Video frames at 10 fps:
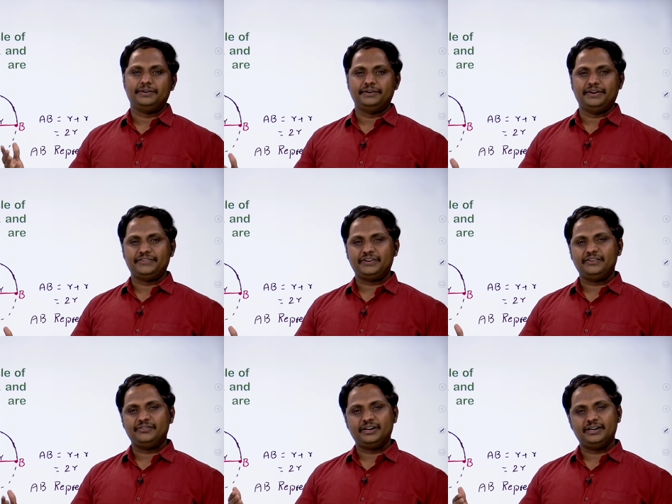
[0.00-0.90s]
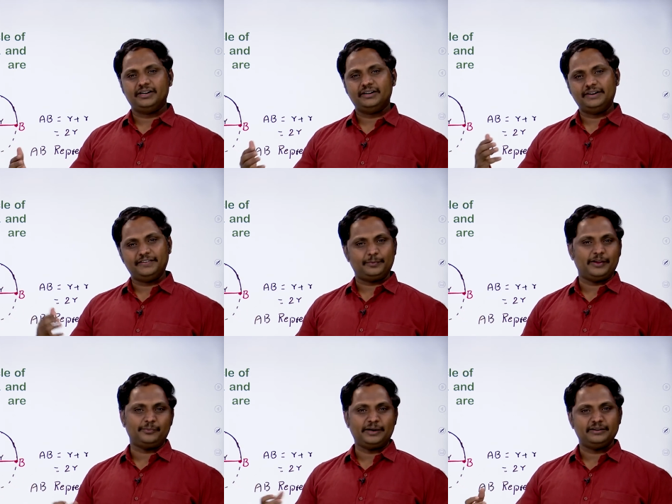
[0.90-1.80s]
distance and
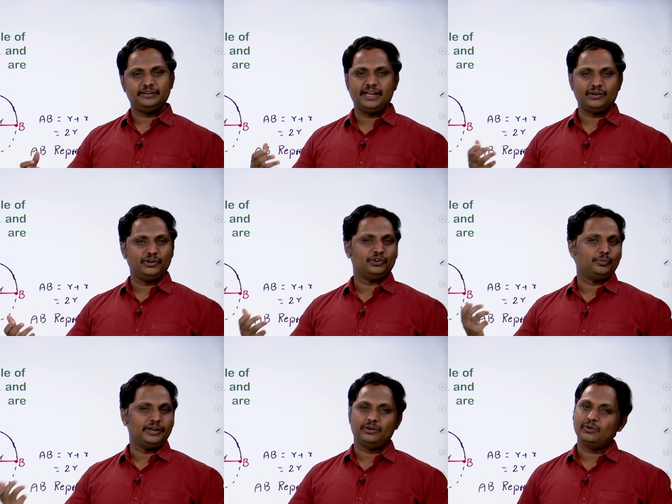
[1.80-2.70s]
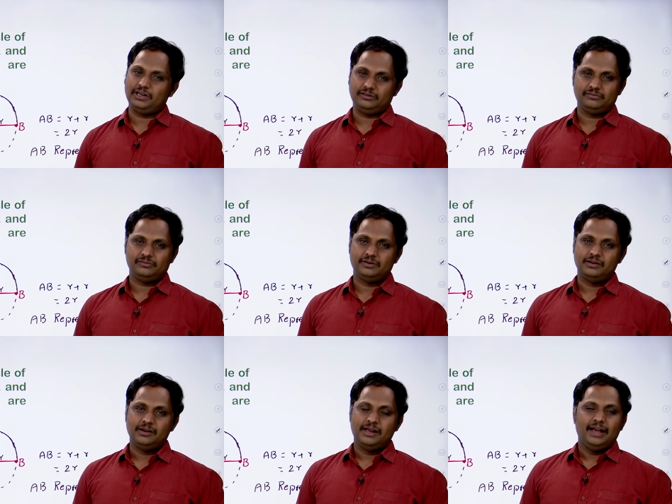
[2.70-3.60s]
displacement, they are going to be equal,
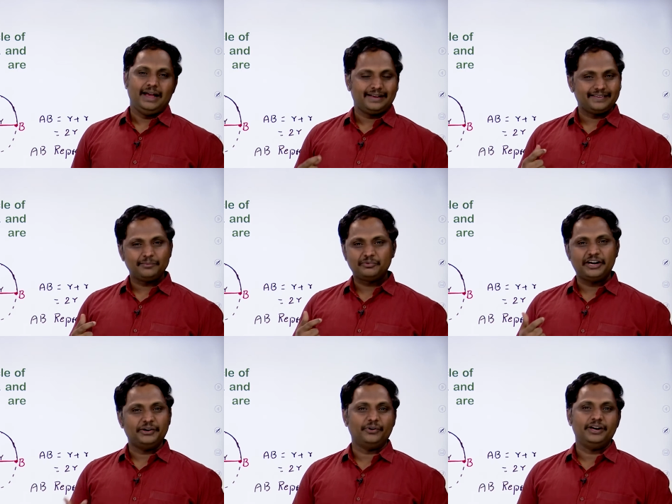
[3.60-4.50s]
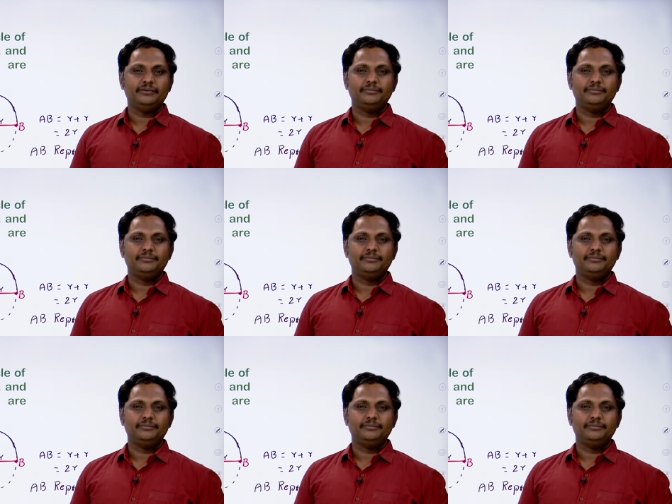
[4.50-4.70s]
except that one,